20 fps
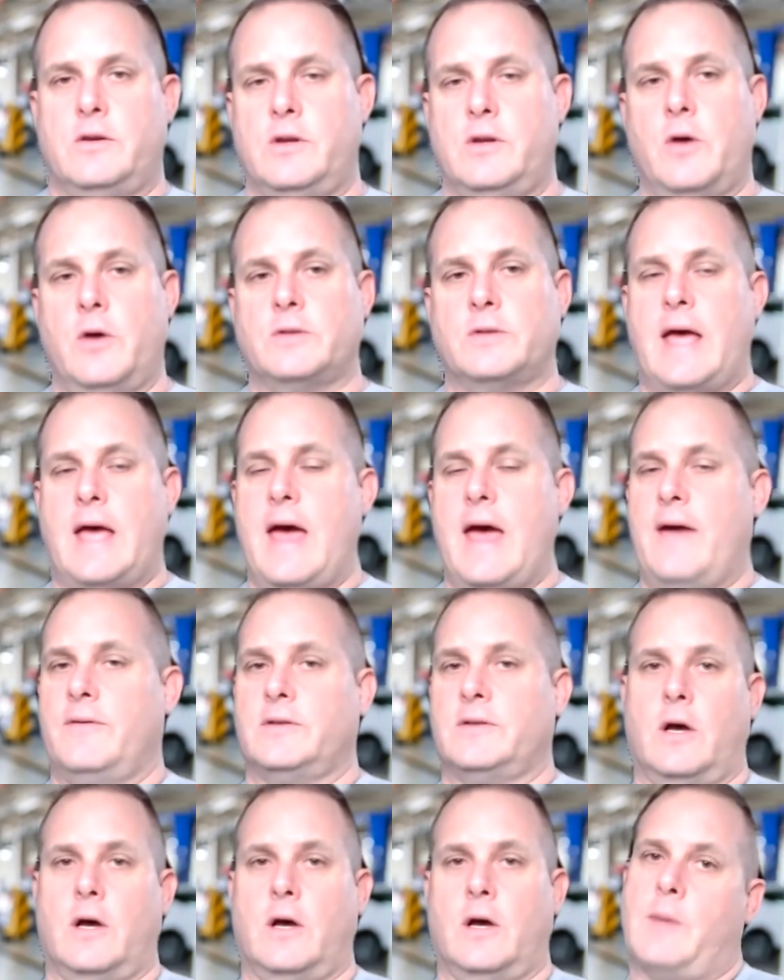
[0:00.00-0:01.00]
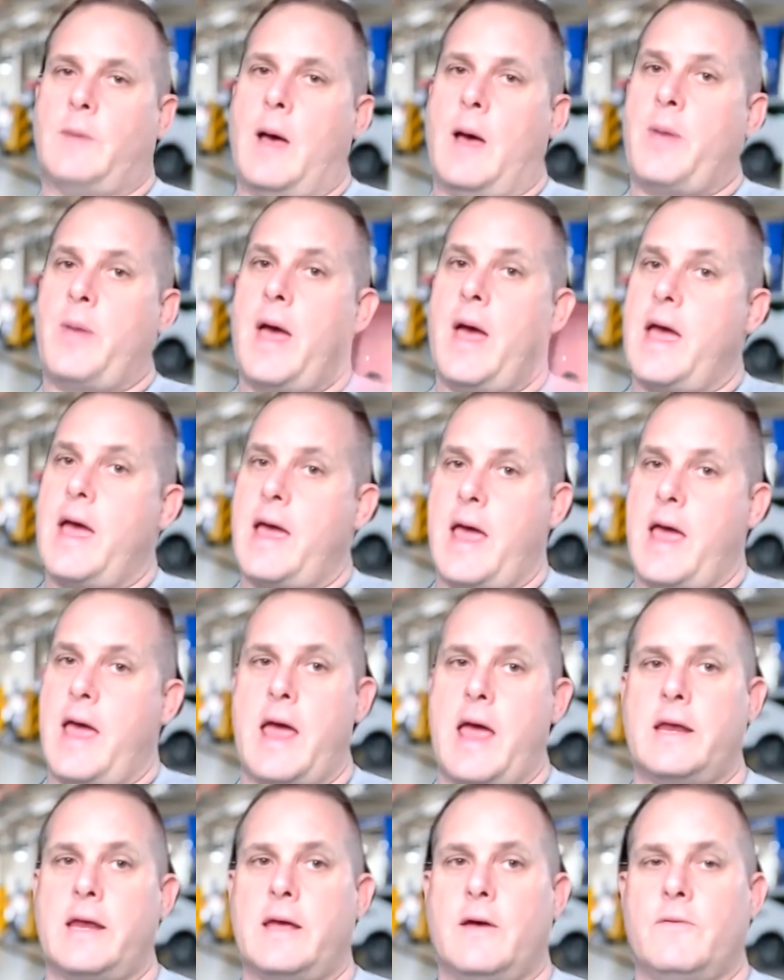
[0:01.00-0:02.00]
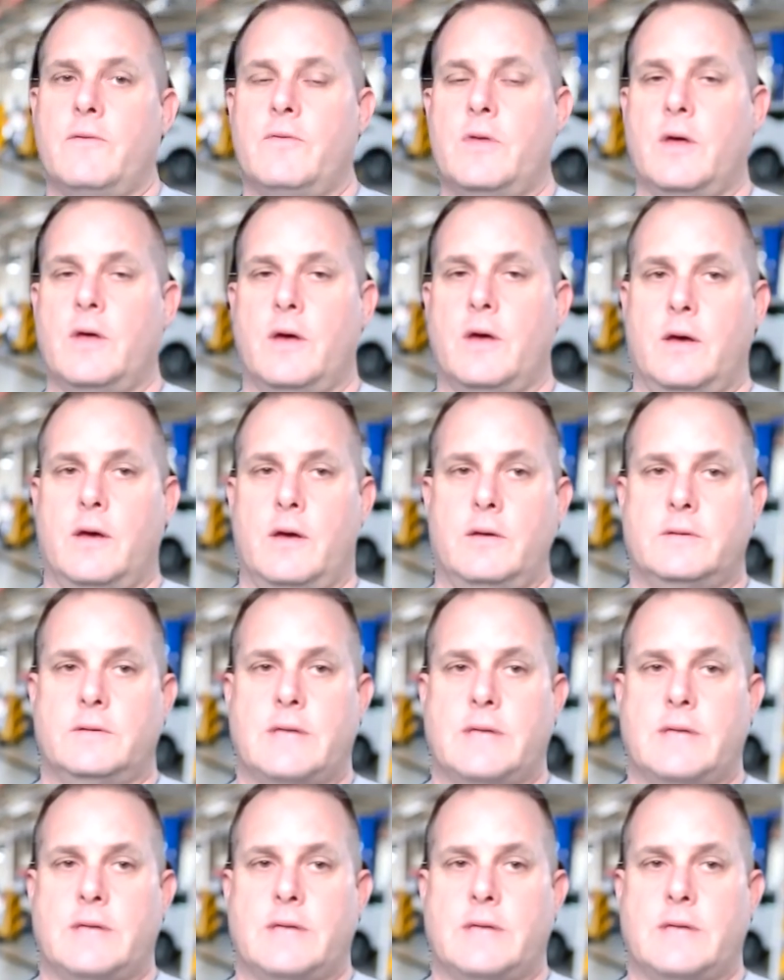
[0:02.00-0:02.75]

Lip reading: You notice I haven't talked about pay any of the